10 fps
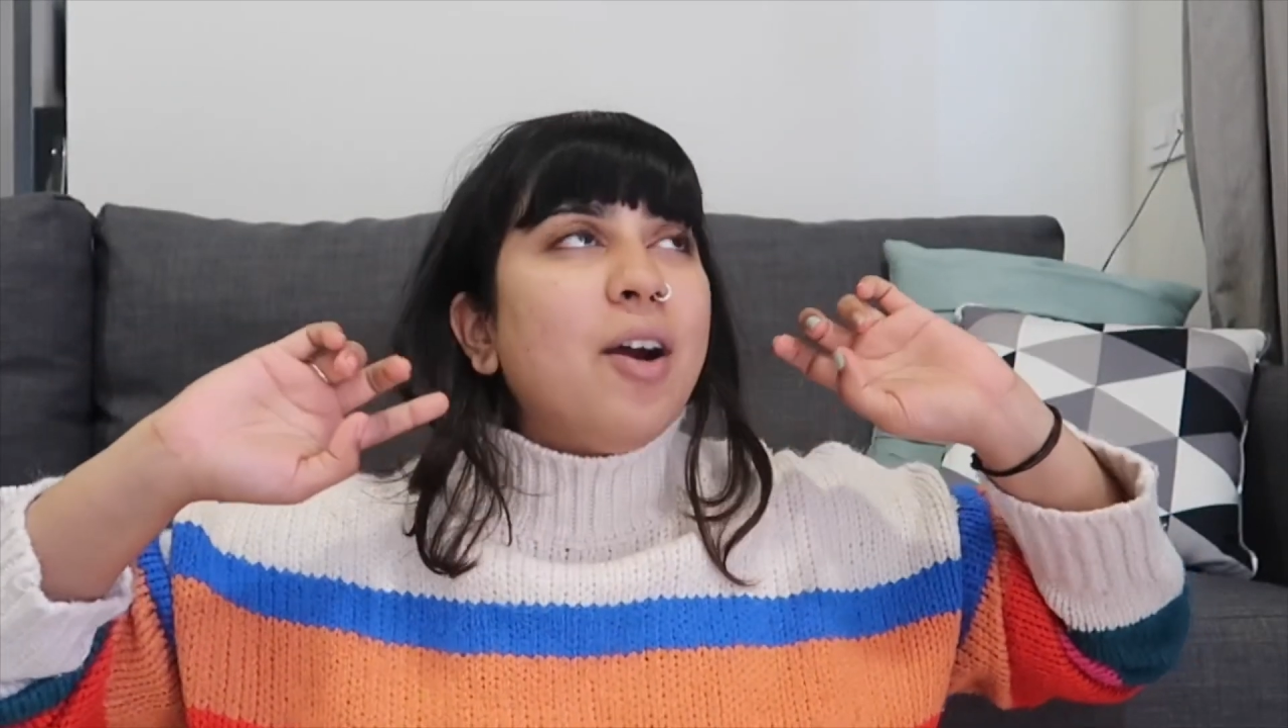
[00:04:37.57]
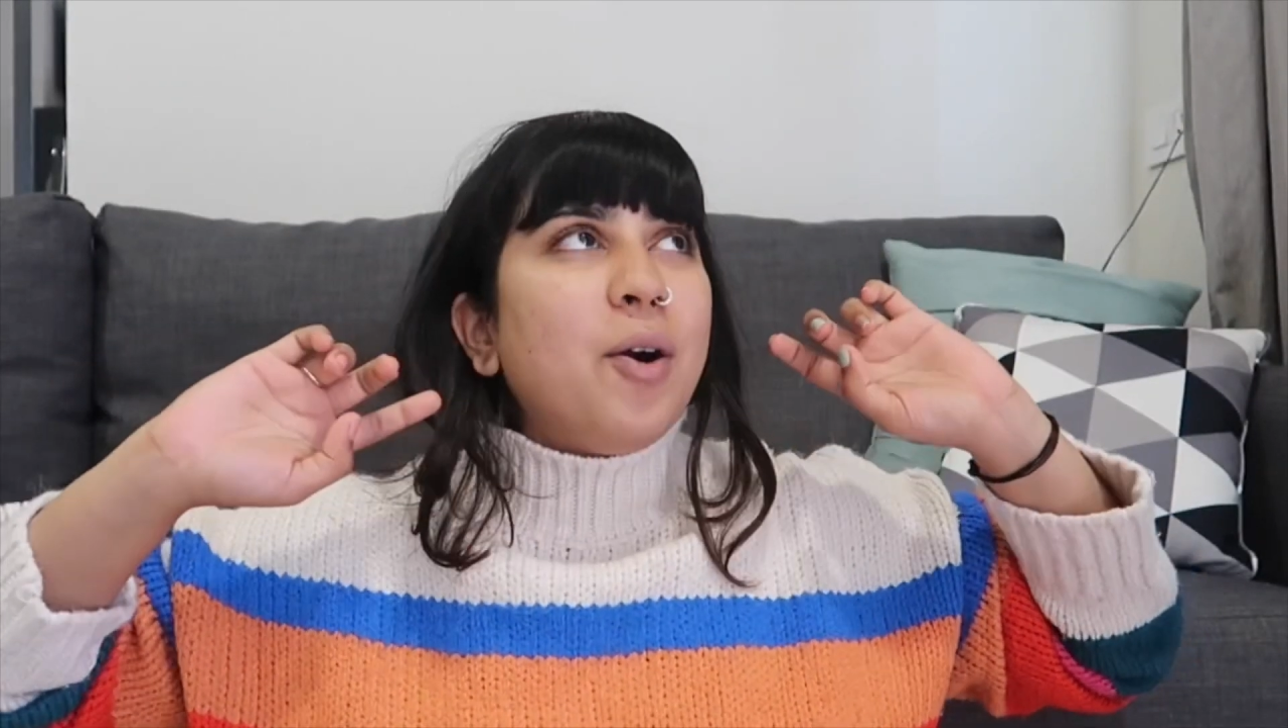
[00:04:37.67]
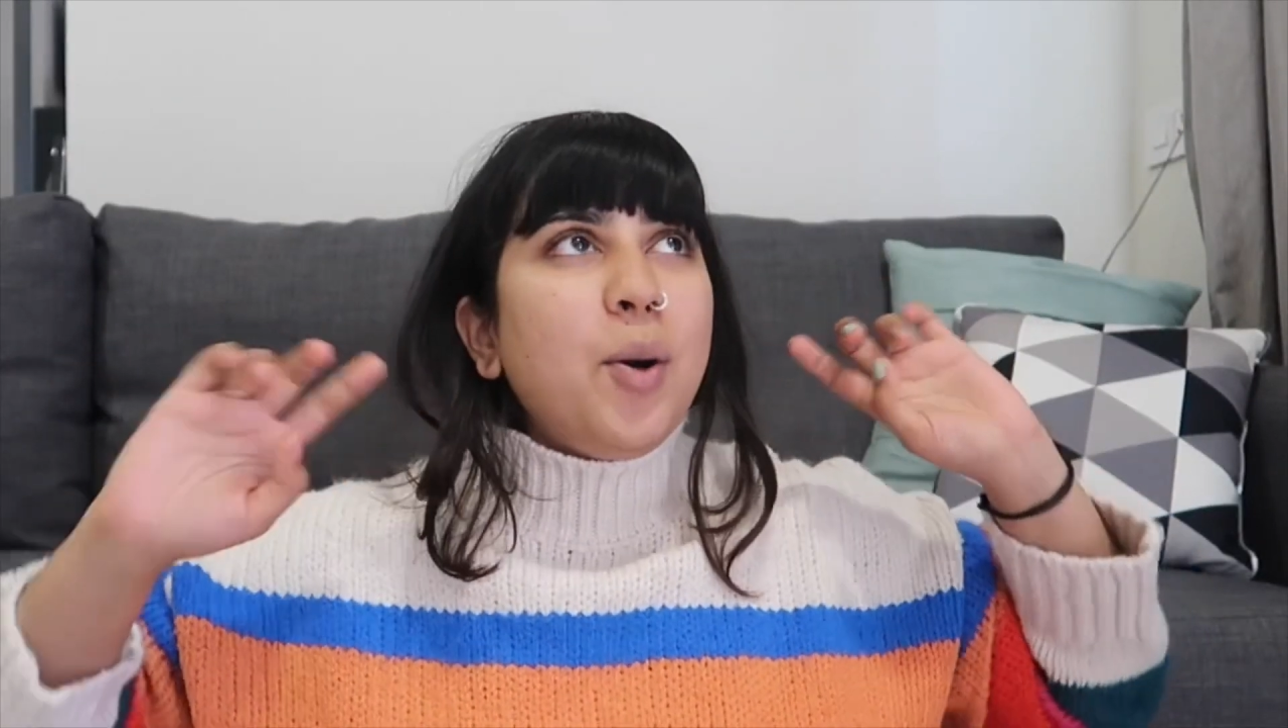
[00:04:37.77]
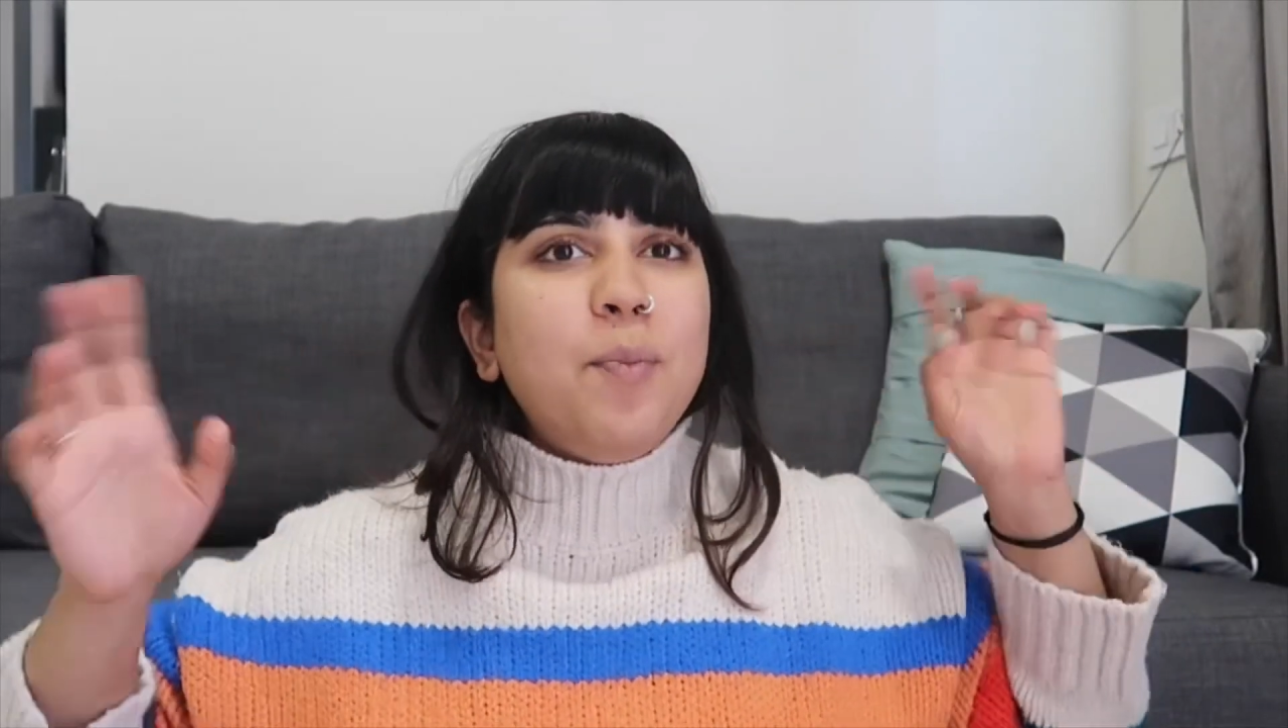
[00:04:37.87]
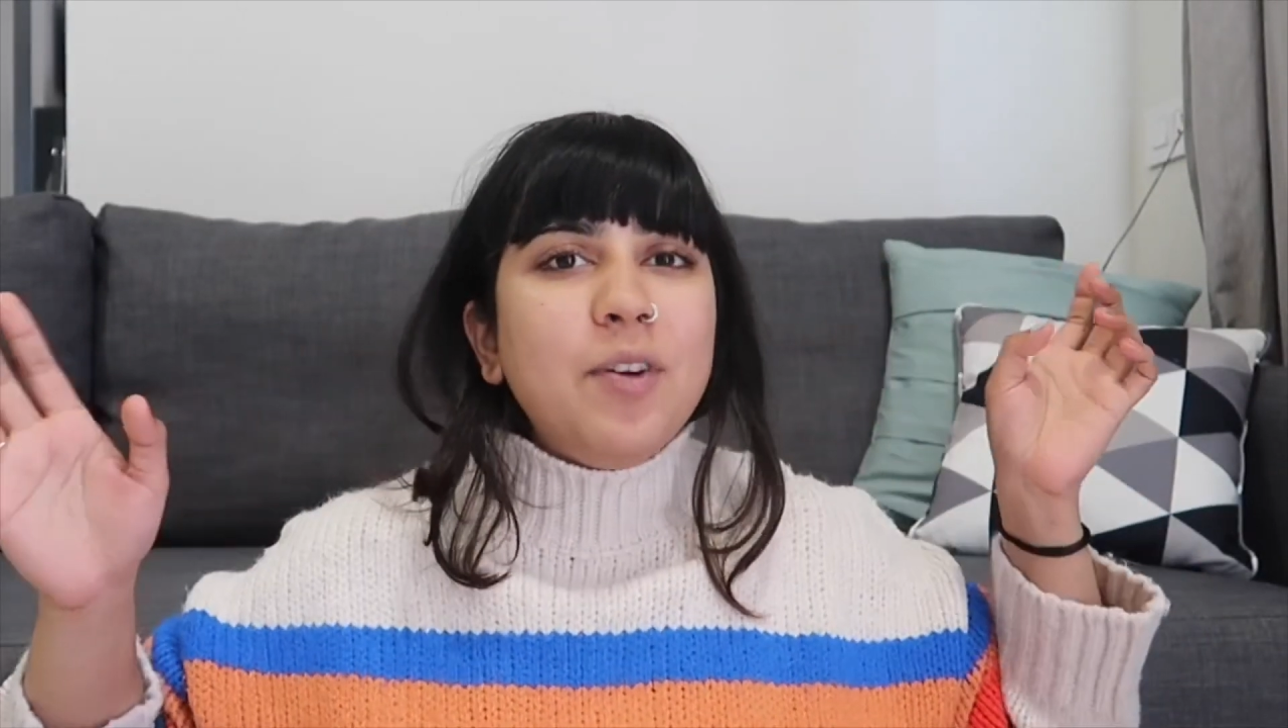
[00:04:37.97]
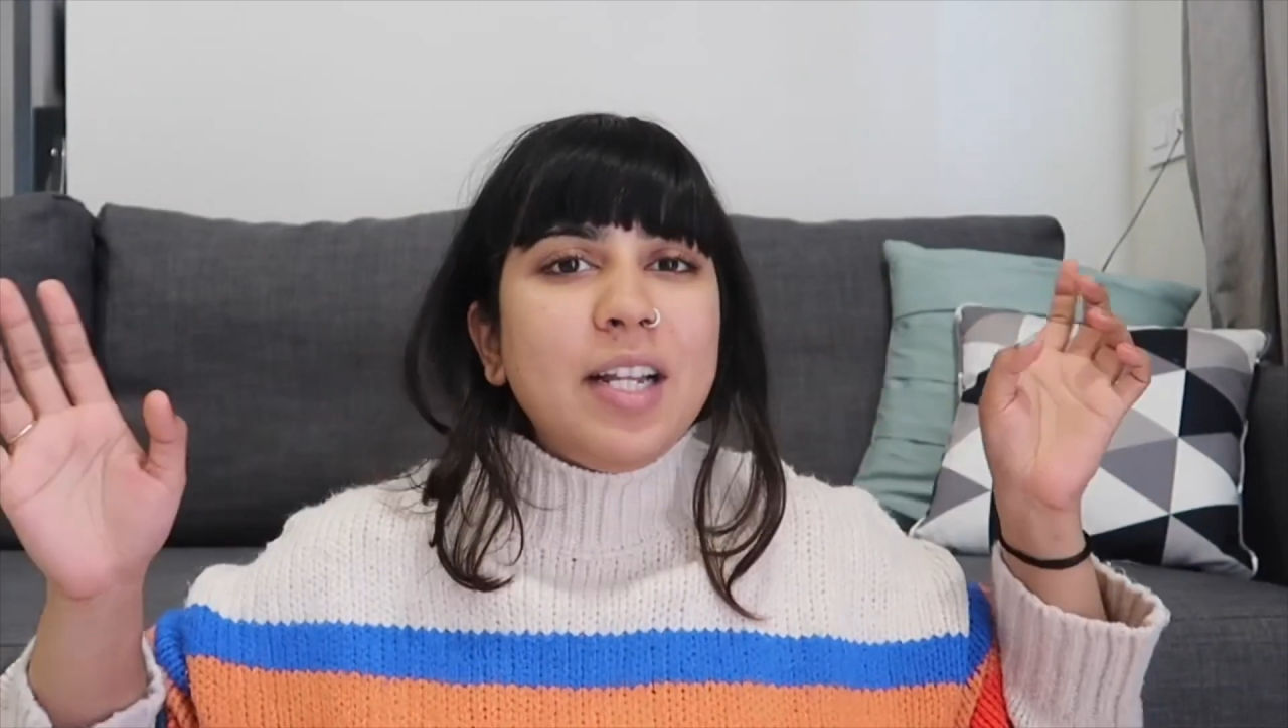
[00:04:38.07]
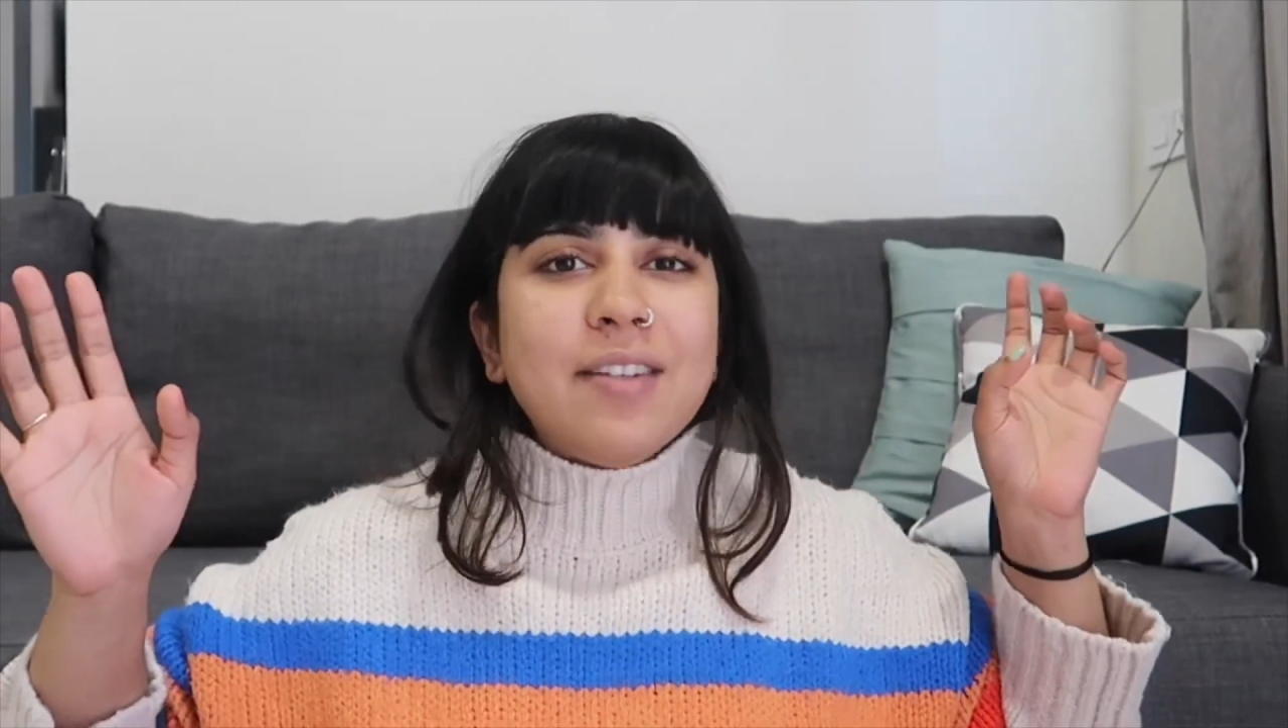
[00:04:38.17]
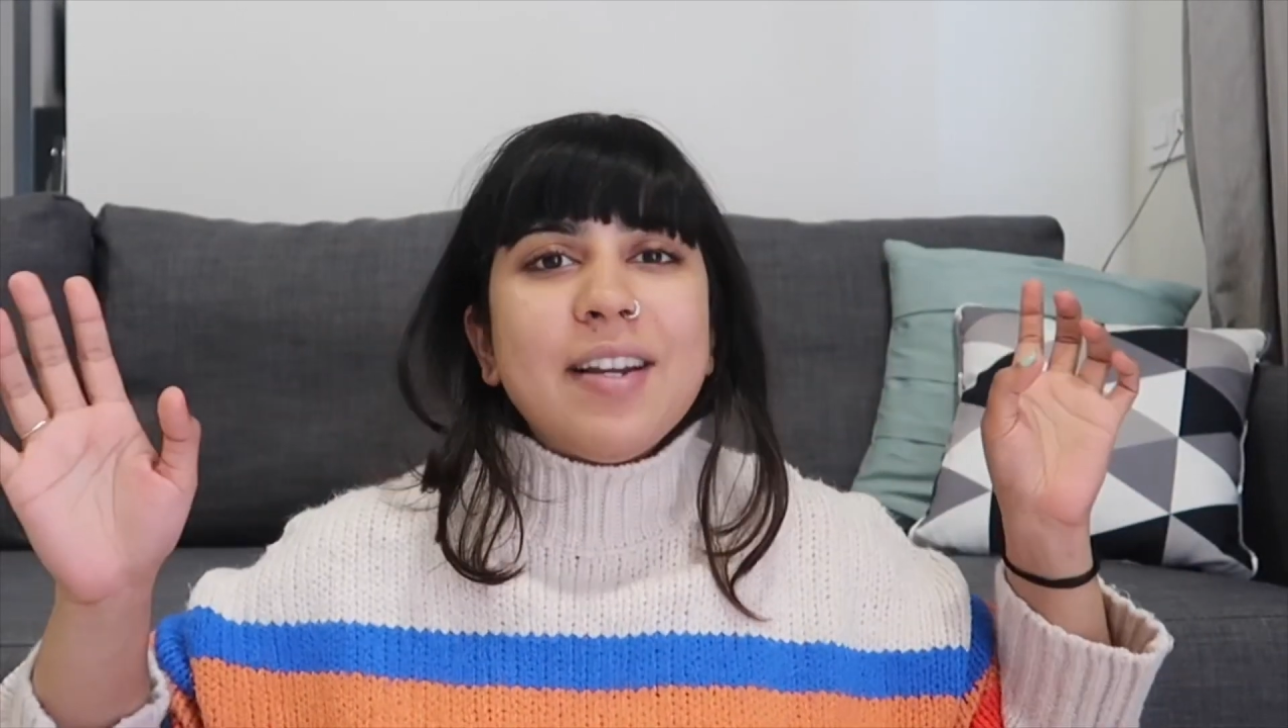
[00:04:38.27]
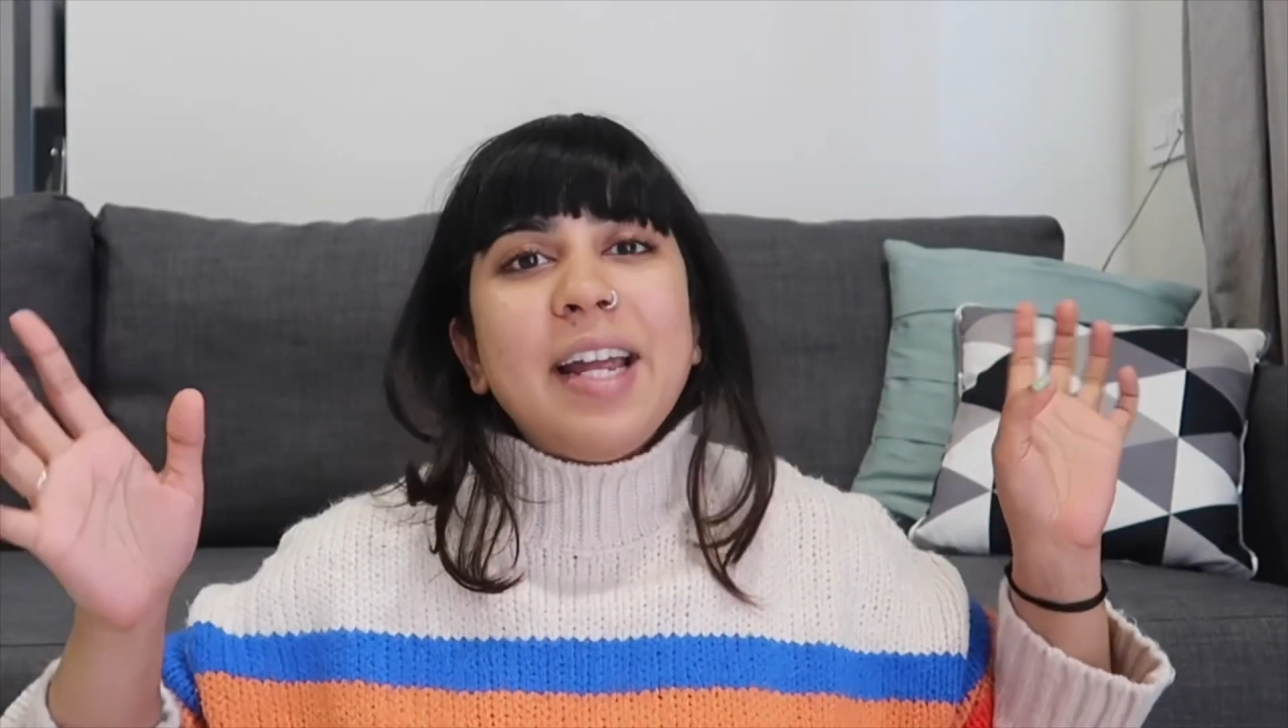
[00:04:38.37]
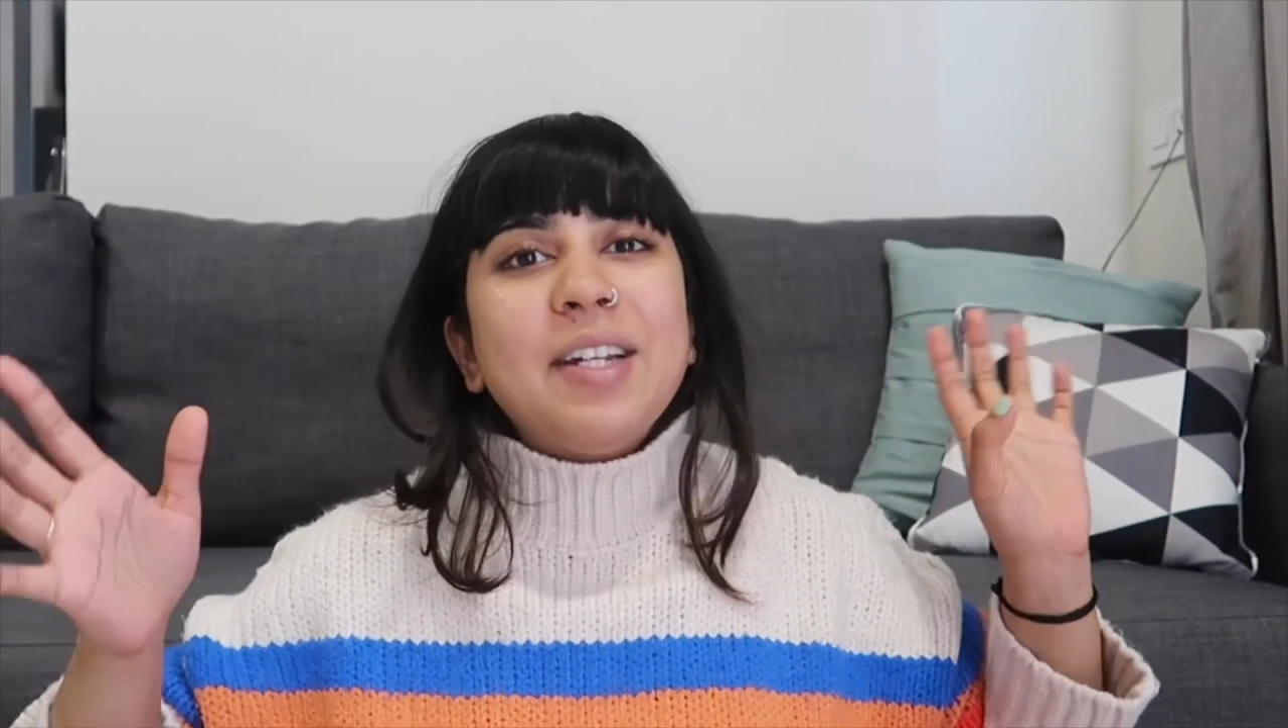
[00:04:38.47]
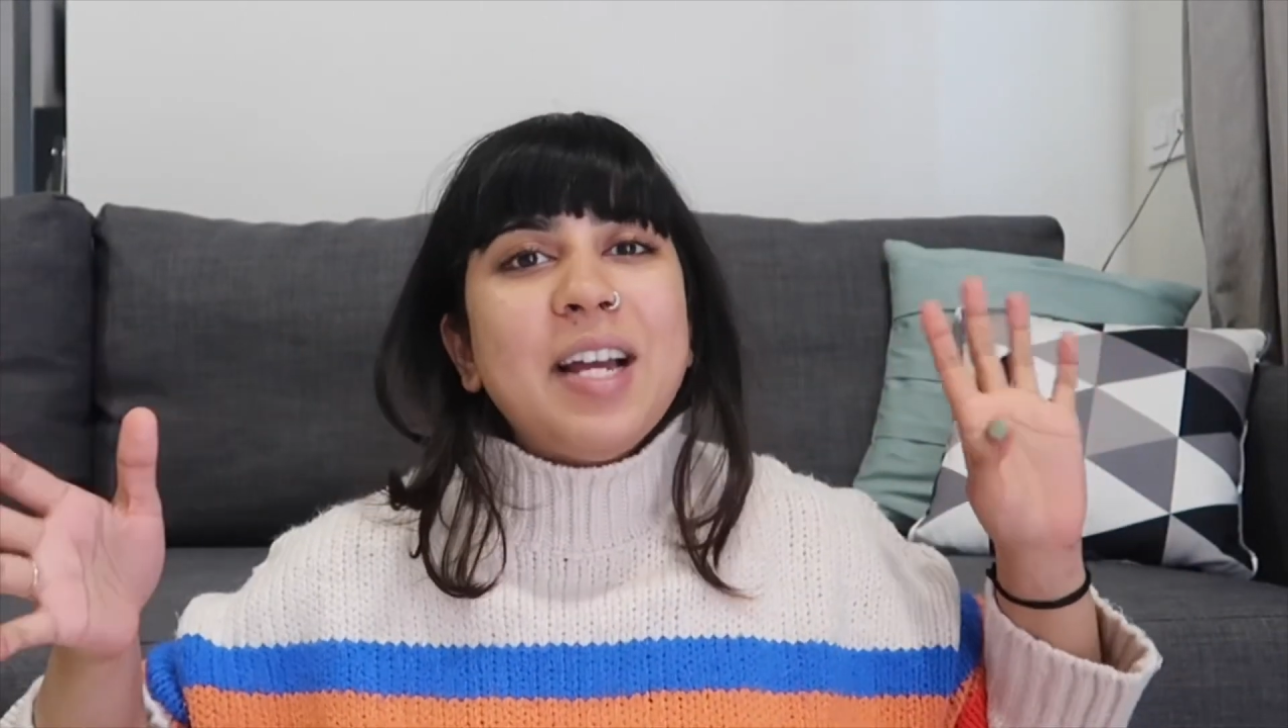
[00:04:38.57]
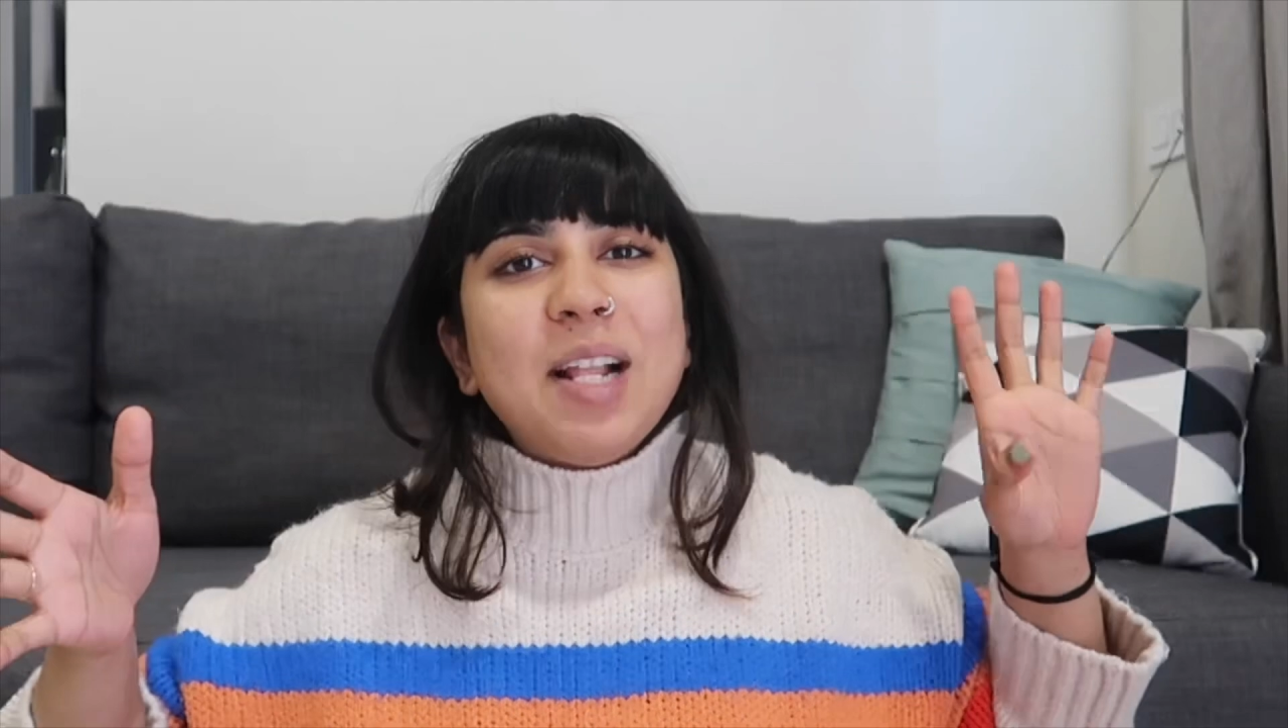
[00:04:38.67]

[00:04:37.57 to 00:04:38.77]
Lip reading: hopefully trying to